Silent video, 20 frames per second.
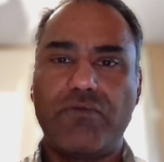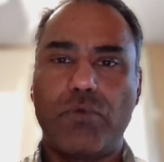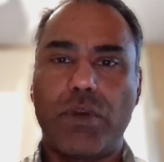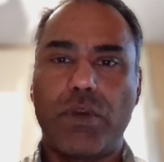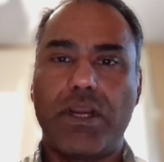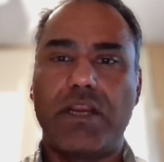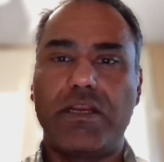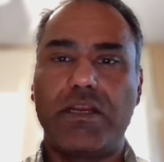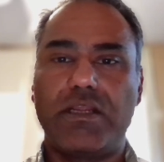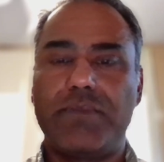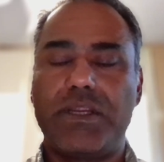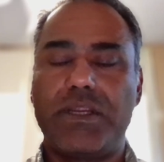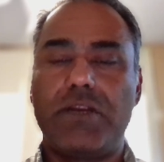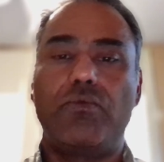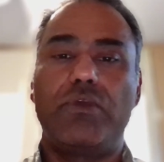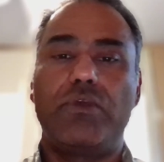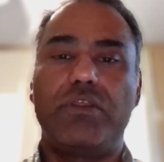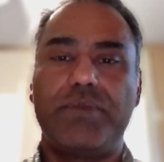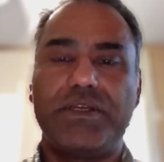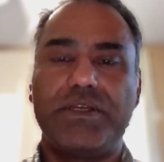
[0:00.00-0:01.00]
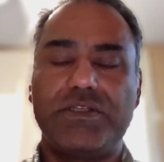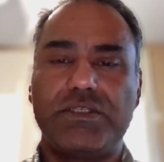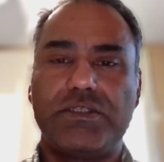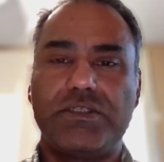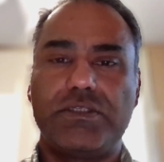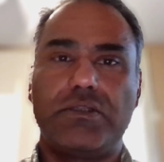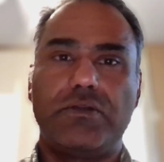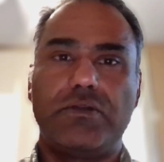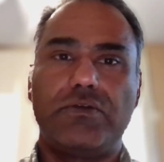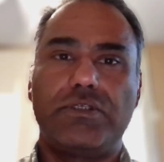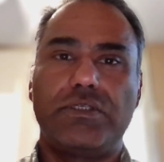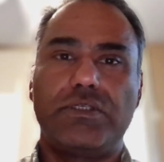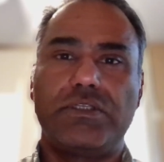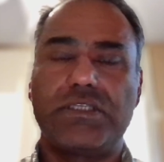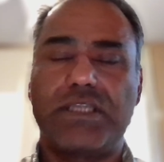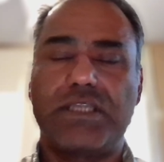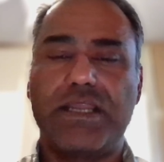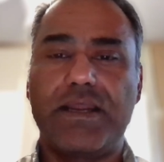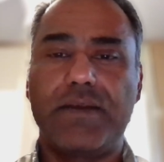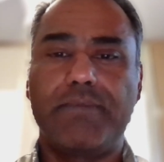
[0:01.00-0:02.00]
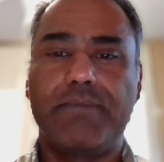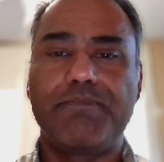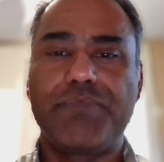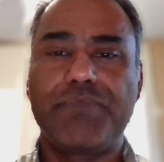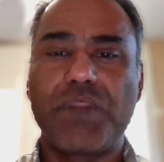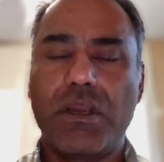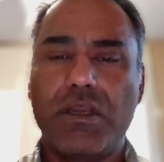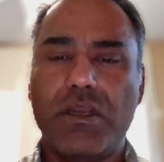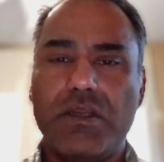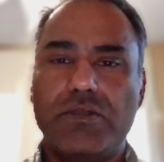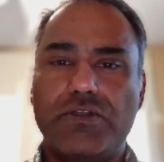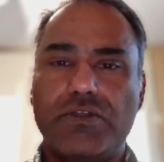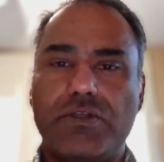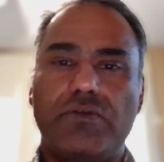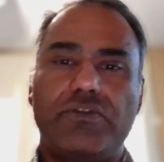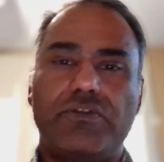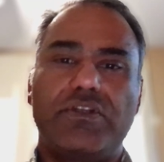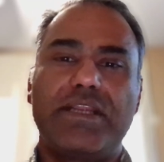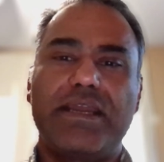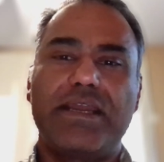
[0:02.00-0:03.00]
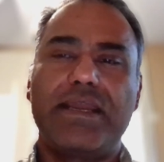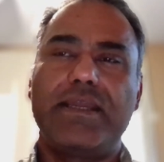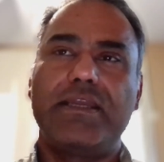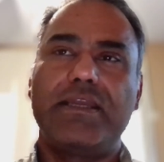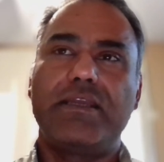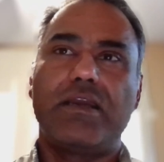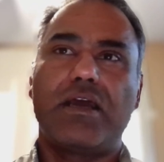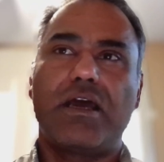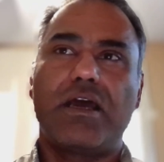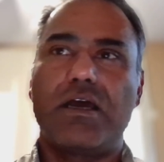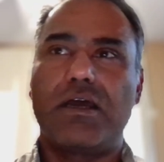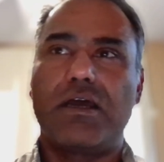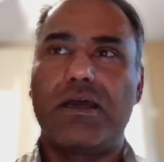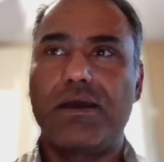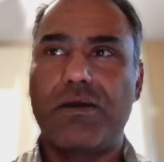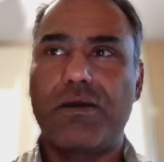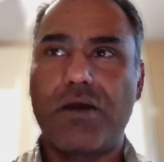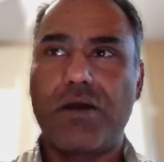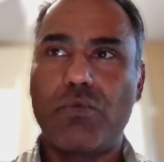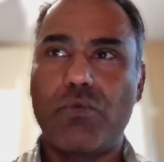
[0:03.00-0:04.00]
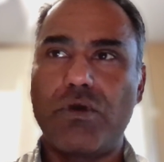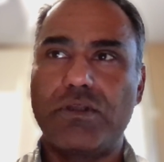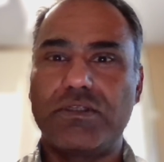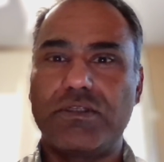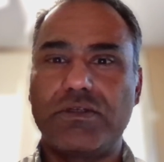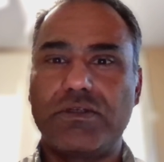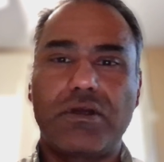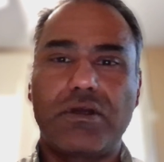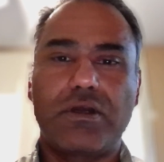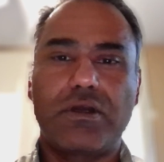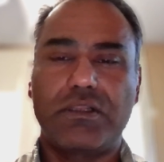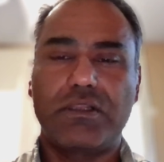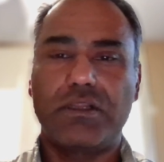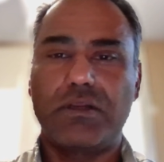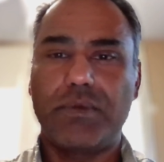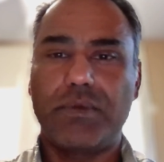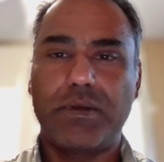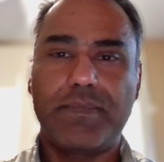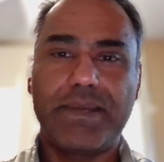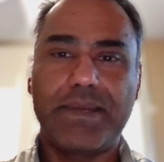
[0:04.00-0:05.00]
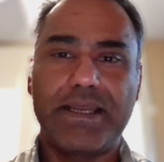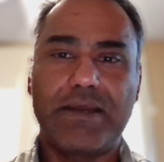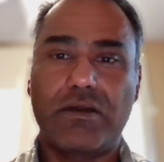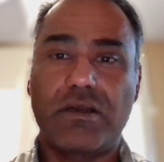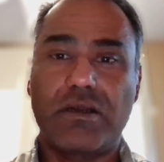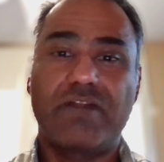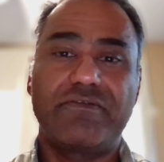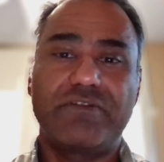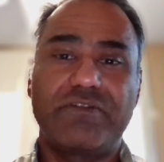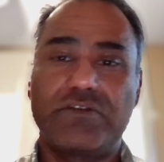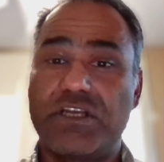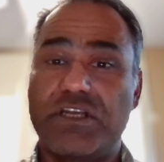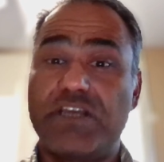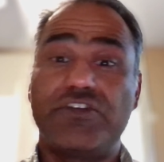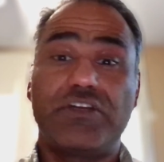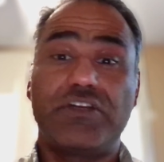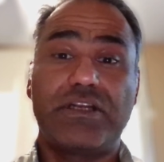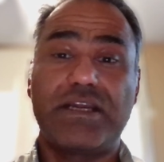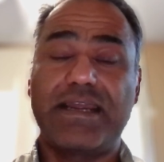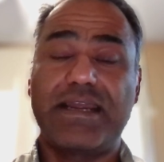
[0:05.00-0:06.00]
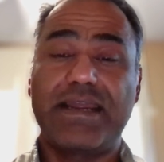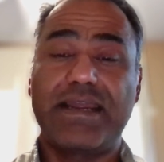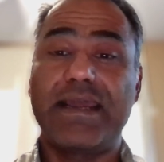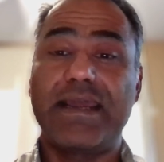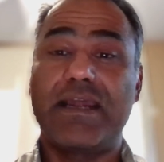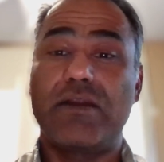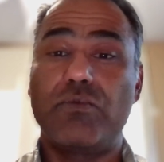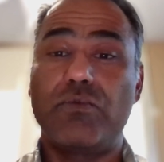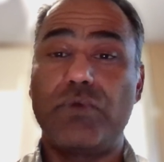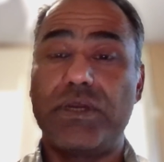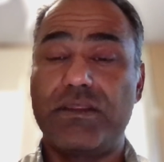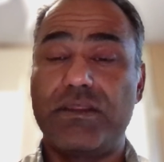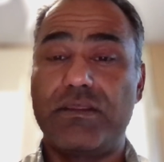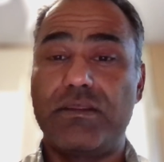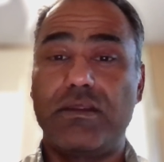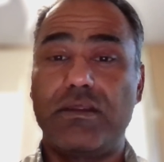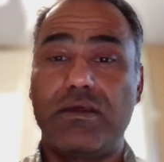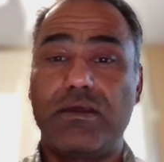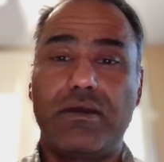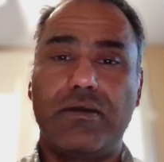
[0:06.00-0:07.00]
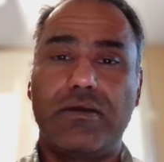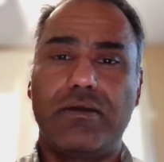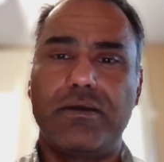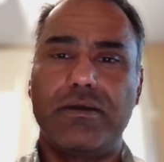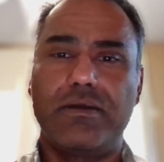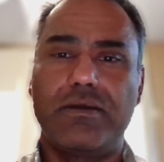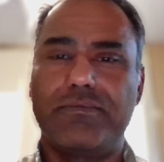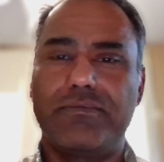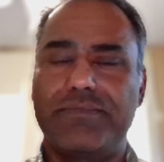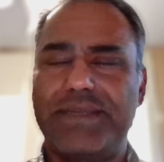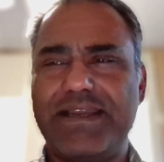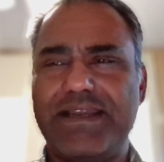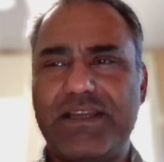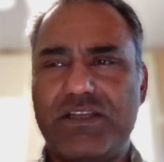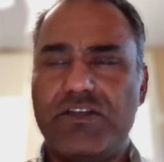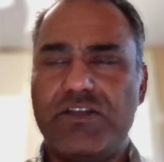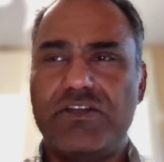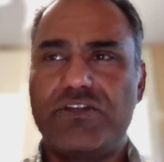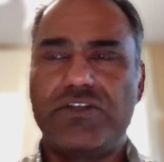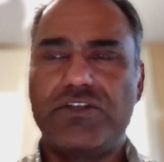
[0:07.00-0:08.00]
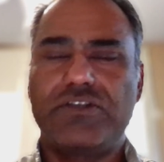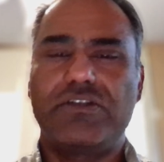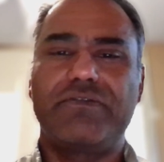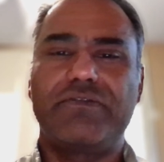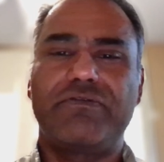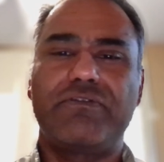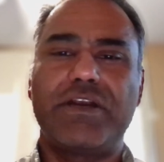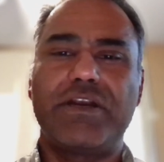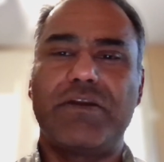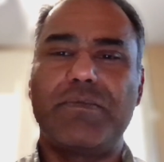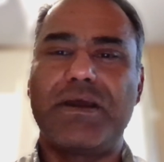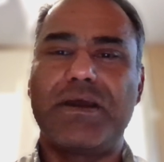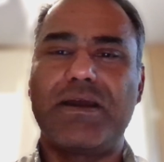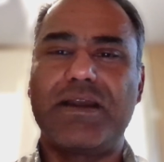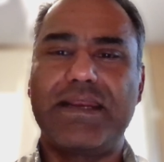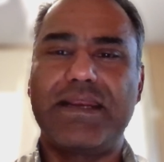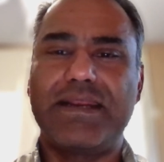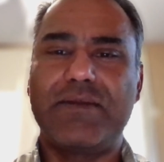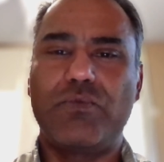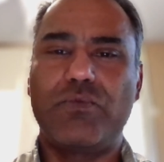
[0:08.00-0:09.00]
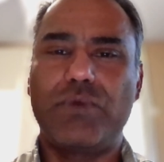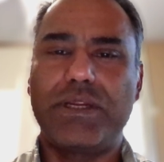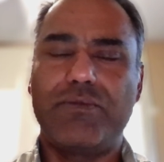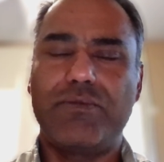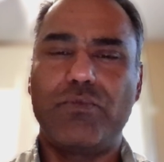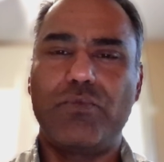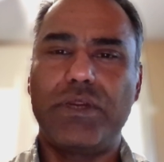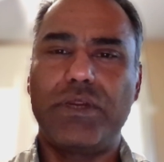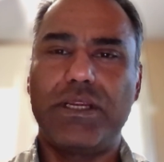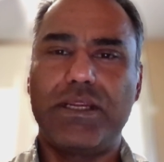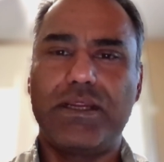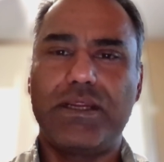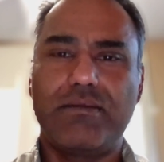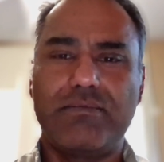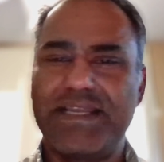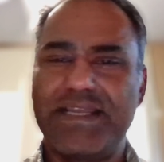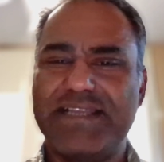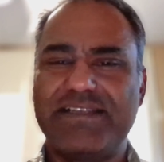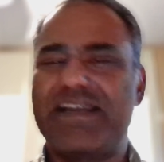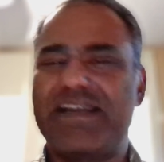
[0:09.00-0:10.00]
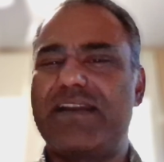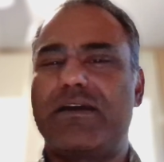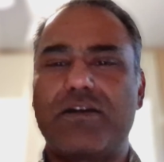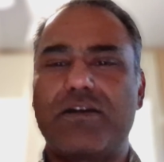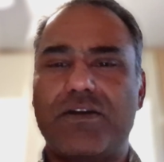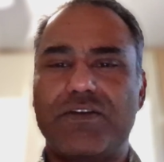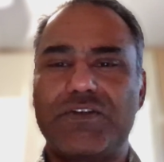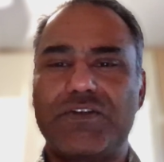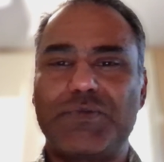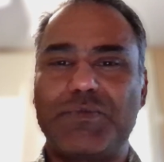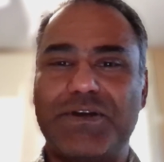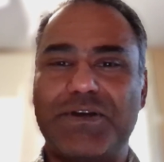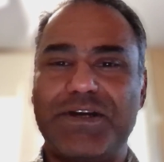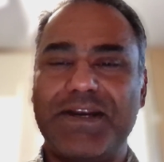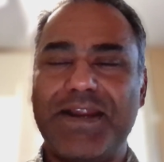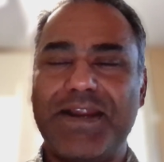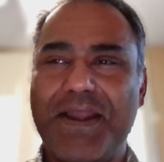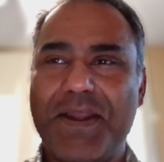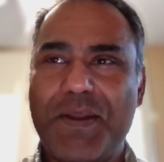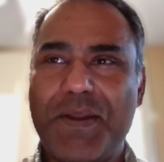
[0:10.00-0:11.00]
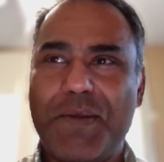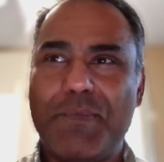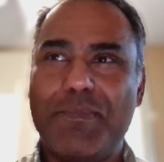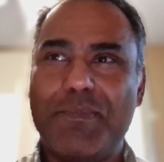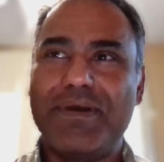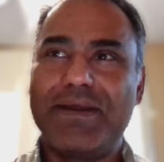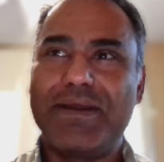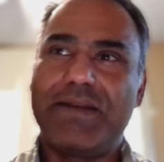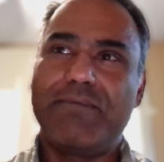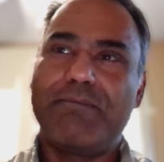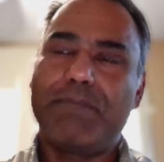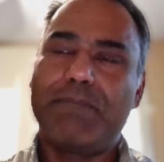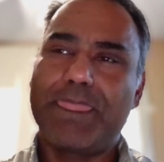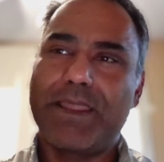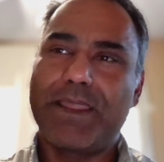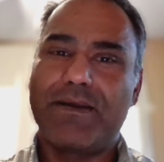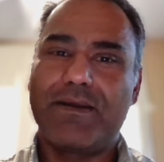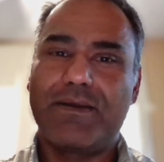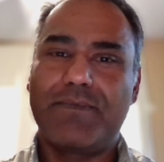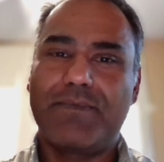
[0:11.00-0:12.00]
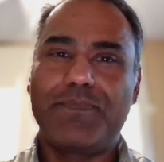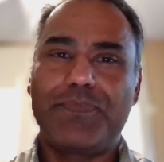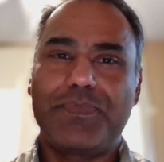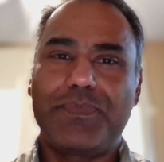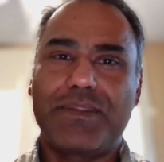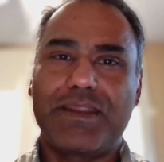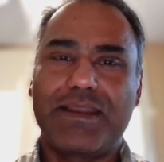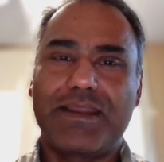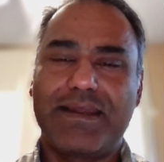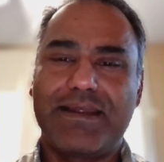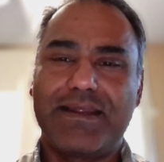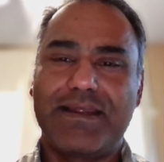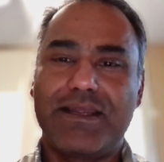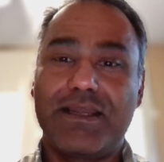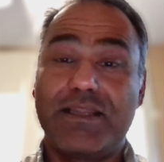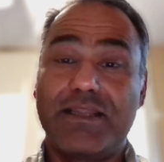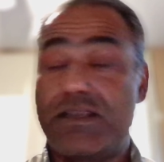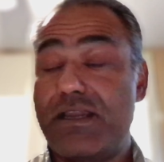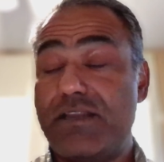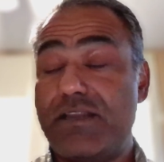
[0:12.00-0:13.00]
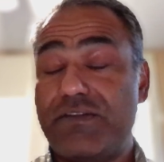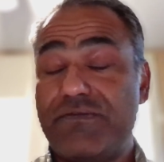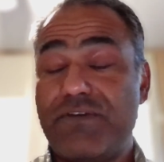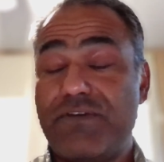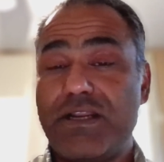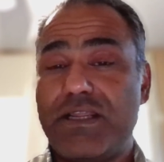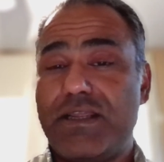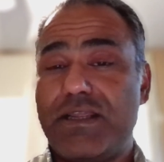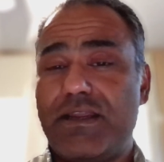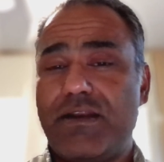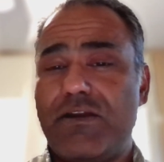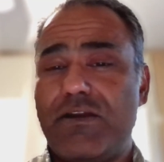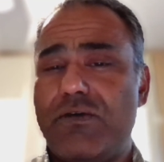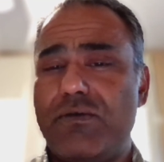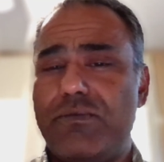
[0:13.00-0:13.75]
everyone. Nadeem here with PC.Solutions.Net. So today I want to talk a little bit about a conversation I had with, he's just a friend of mine. He's not a customer, but it's funny,